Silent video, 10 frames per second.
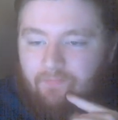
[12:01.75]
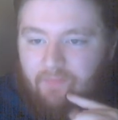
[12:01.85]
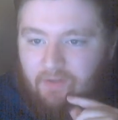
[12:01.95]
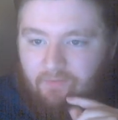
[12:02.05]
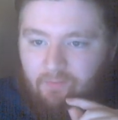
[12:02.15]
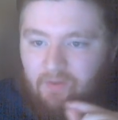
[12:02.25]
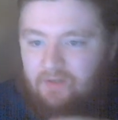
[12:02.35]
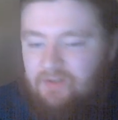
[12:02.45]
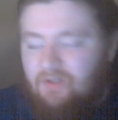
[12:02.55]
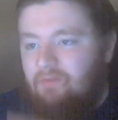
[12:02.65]
if you pick
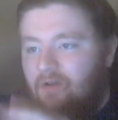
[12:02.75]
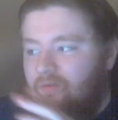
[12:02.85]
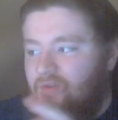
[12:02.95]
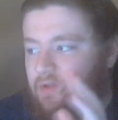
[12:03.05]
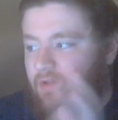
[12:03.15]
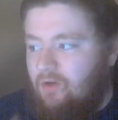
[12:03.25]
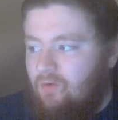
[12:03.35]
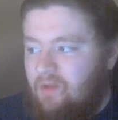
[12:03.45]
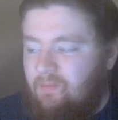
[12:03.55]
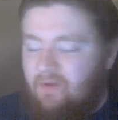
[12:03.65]
some numbers on the low
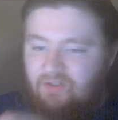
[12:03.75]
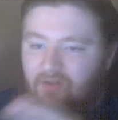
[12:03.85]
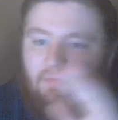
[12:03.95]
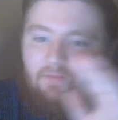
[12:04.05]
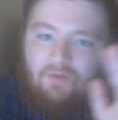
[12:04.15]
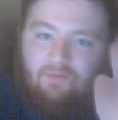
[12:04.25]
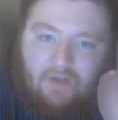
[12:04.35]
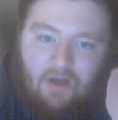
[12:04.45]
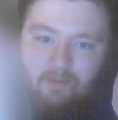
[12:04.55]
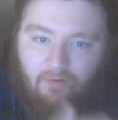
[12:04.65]
end, pick some numbers on the
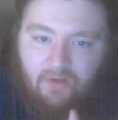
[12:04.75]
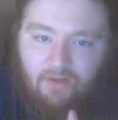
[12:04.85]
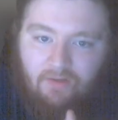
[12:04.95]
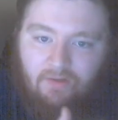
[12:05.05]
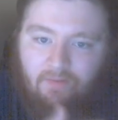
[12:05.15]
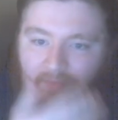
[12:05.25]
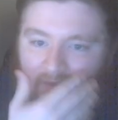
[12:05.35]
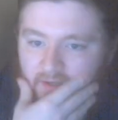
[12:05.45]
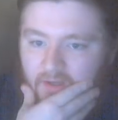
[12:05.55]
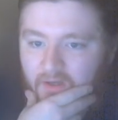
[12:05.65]
upper end
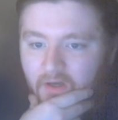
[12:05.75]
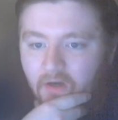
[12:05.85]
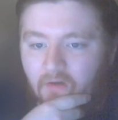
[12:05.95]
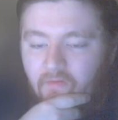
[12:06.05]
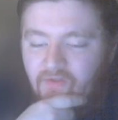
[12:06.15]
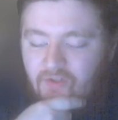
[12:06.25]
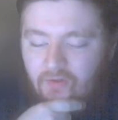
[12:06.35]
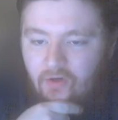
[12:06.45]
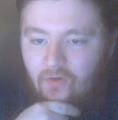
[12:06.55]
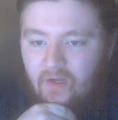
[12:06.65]
of
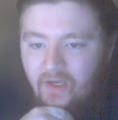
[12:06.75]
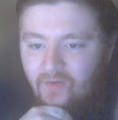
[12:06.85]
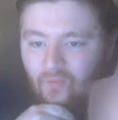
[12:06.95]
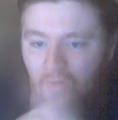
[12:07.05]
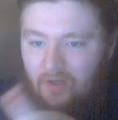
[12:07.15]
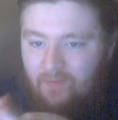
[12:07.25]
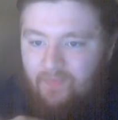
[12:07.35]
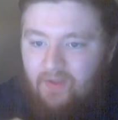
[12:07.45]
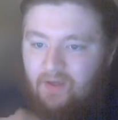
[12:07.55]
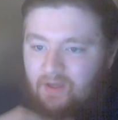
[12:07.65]
0 and 1,
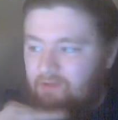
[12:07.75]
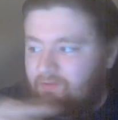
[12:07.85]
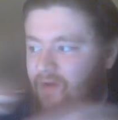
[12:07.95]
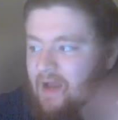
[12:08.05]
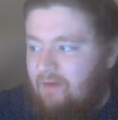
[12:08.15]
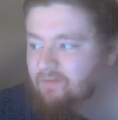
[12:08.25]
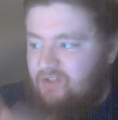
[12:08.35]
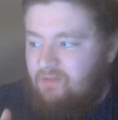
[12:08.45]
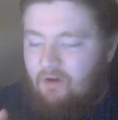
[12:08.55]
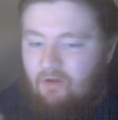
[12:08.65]
if you average
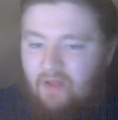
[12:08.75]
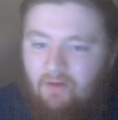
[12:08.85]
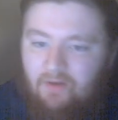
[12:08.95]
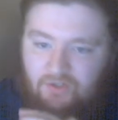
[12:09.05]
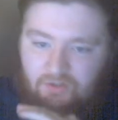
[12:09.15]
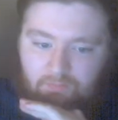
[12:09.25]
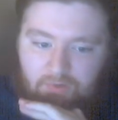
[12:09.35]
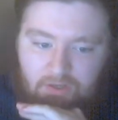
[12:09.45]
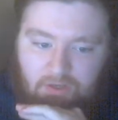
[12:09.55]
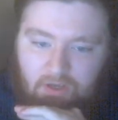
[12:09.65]
them all out, it should
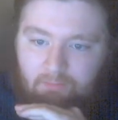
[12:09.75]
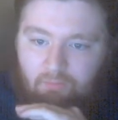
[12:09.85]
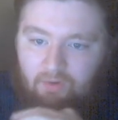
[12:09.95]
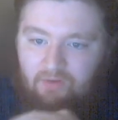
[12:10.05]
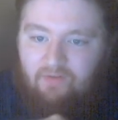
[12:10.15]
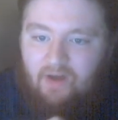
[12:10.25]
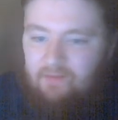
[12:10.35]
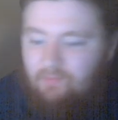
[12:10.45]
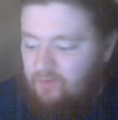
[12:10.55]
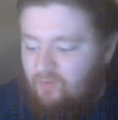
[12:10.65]
be 0.5.
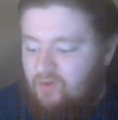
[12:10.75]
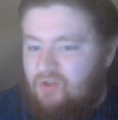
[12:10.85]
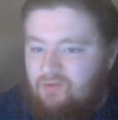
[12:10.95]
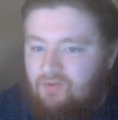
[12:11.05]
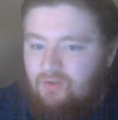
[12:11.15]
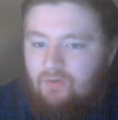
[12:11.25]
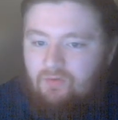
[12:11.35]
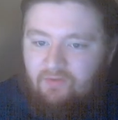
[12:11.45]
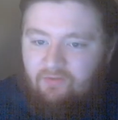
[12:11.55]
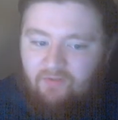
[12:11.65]
But if we just choose
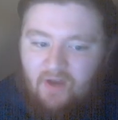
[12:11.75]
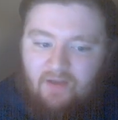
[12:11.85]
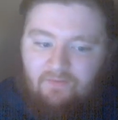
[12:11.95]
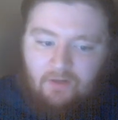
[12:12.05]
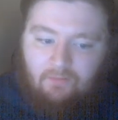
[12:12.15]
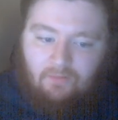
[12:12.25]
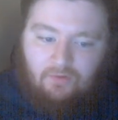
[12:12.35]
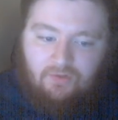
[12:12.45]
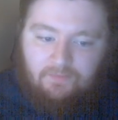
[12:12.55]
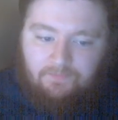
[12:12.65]
5 numbers,